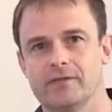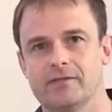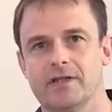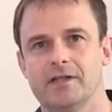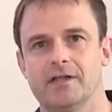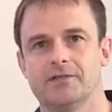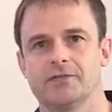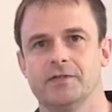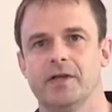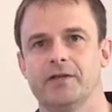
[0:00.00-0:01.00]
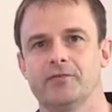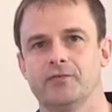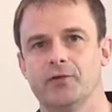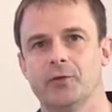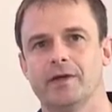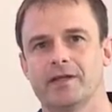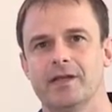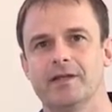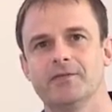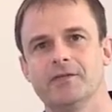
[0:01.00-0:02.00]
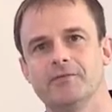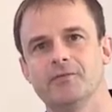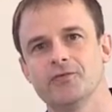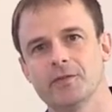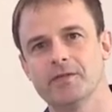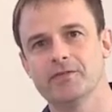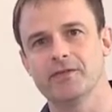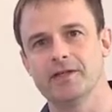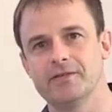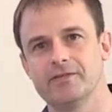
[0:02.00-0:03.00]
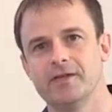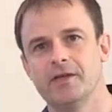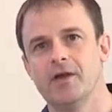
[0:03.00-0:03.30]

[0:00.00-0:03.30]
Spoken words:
the cell culturing microscope, I'd like to give you some insights